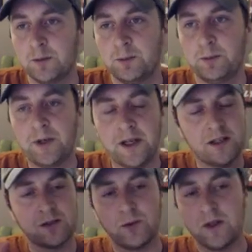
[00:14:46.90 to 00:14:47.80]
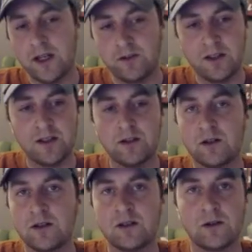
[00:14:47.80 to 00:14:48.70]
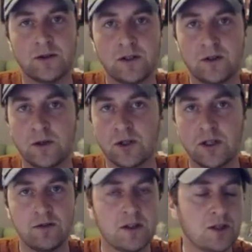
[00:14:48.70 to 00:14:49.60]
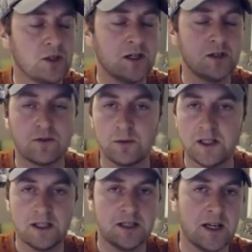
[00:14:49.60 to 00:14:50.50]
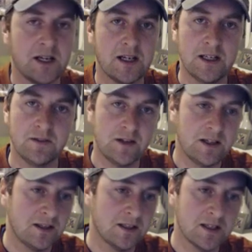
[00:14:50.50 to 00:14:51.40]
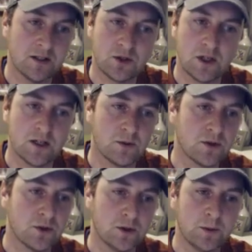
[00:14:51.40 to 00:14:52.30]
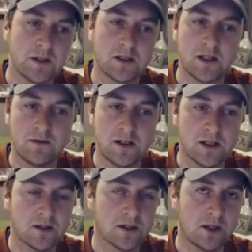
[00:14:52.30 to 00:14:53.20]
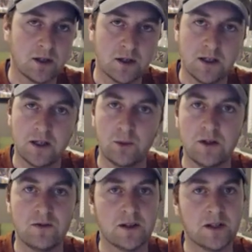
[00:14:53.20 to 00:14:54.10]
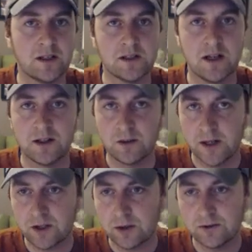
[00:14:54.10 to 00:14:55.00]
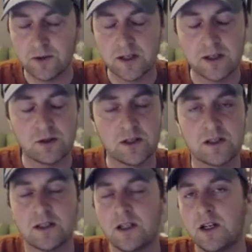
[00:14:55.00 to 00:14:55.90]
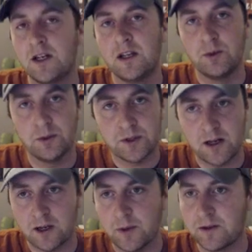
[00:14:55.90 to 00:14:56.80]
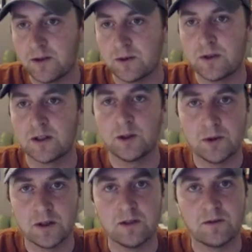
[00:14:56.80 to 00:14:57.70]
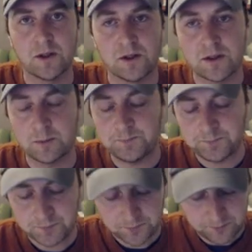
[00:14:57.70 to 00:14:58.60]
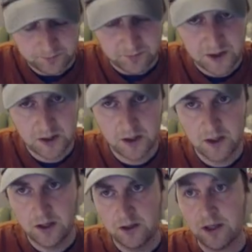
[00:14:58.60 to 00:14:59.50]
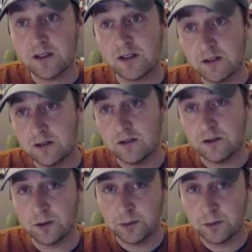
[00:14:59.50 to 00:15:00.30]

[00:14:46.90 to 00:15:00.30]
But as with everything during this whole situation, everything changes from day to day. And if anything does change with Zoom and safety and security, and we feel that it's not the right tool for the district, then we'll talk about this with the community first. So that's Zoom